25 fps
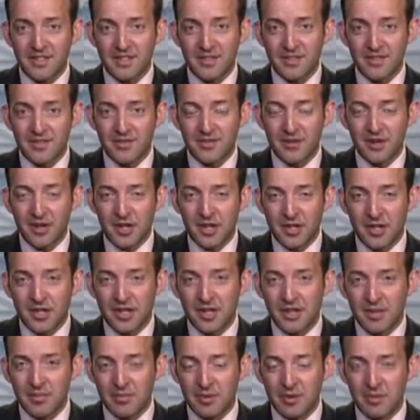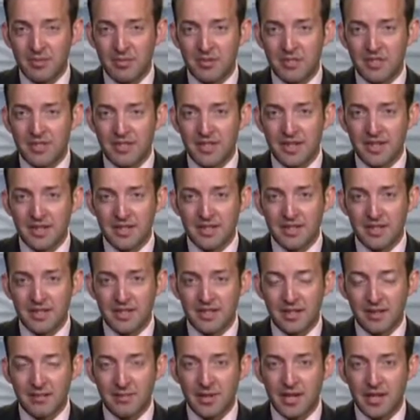It's very clear that people are starting to think
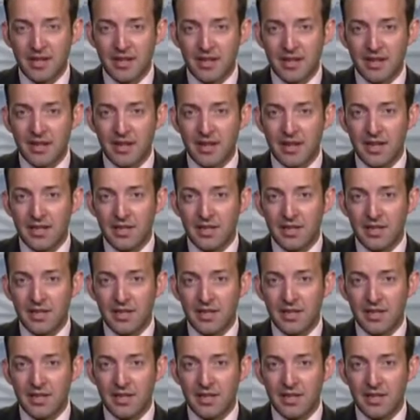about that now.